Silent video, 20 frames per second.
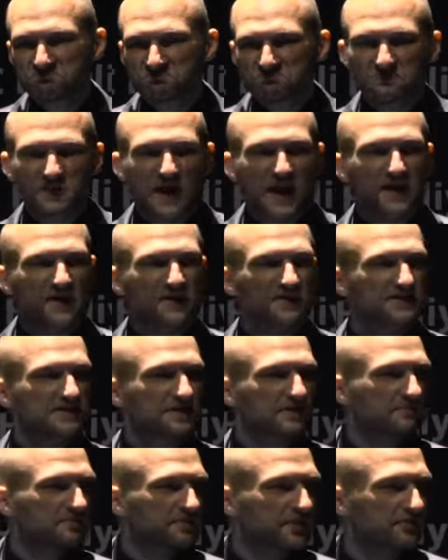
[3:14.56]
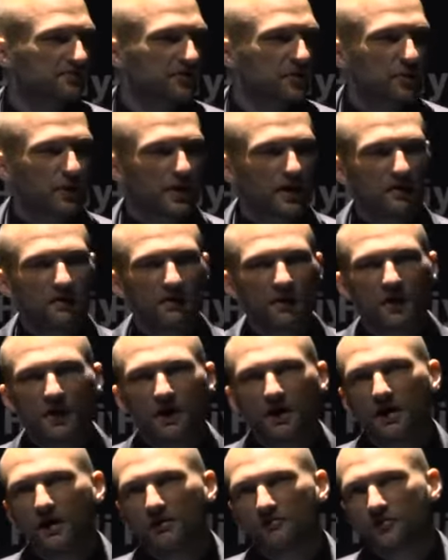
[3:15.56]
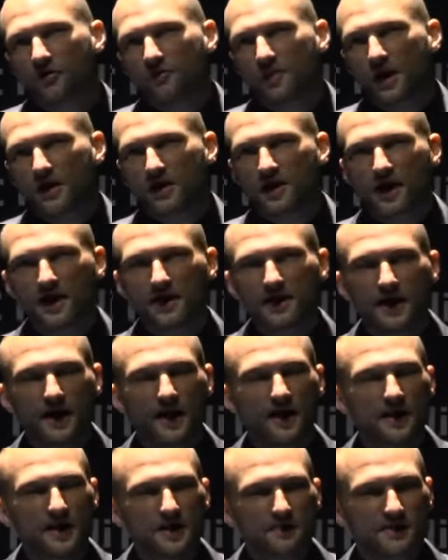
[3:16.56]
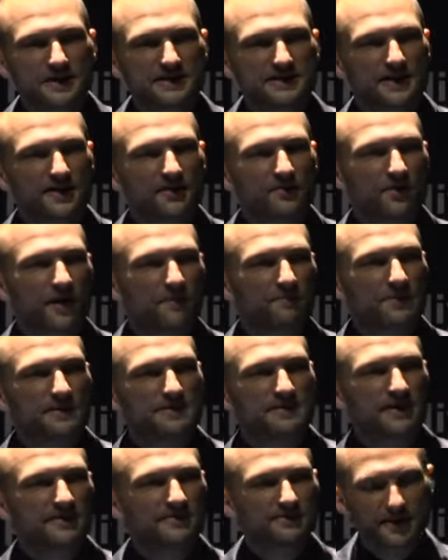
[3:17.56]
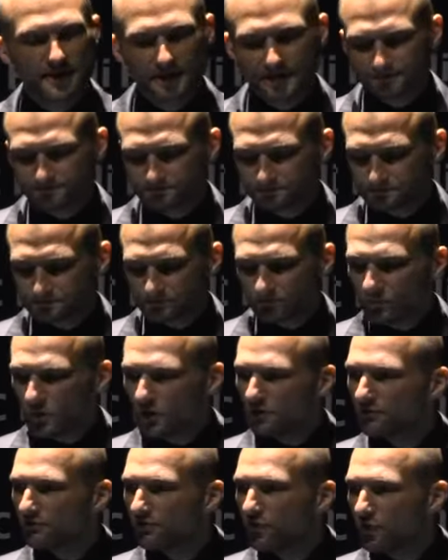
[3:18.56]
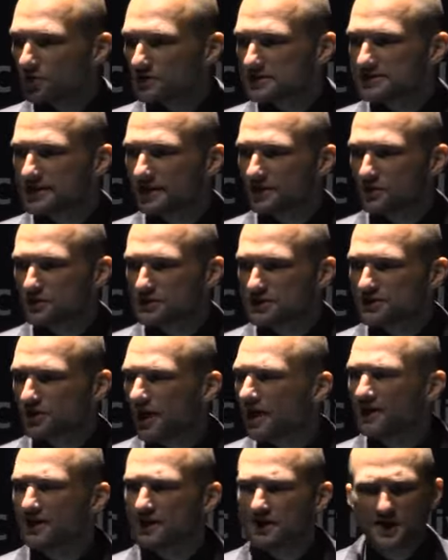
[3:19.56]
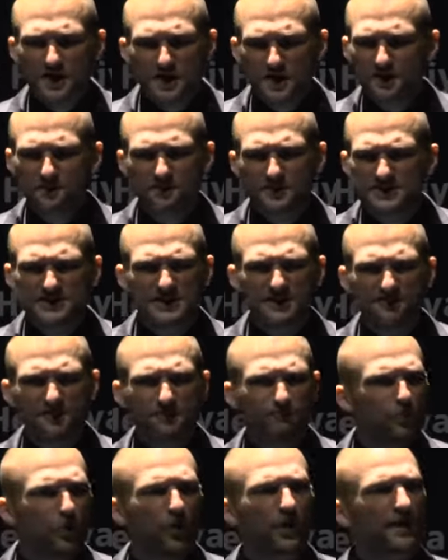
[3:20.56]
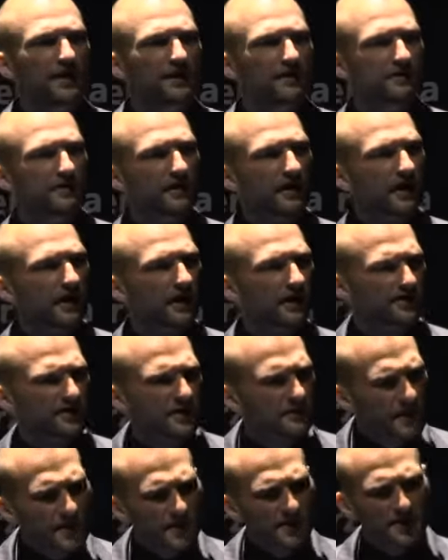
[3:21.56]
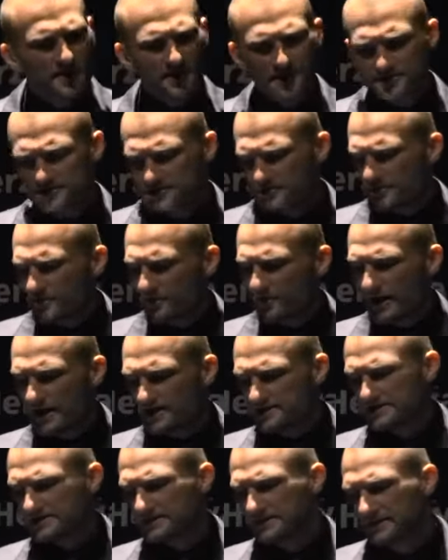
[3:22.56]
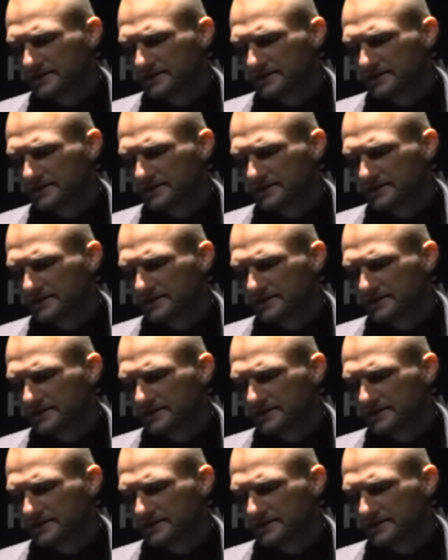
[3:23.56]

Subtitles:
nihilism, if you will, from Al-Qaeda basically representing a force that could strike the perceived bully, the Americans or the West.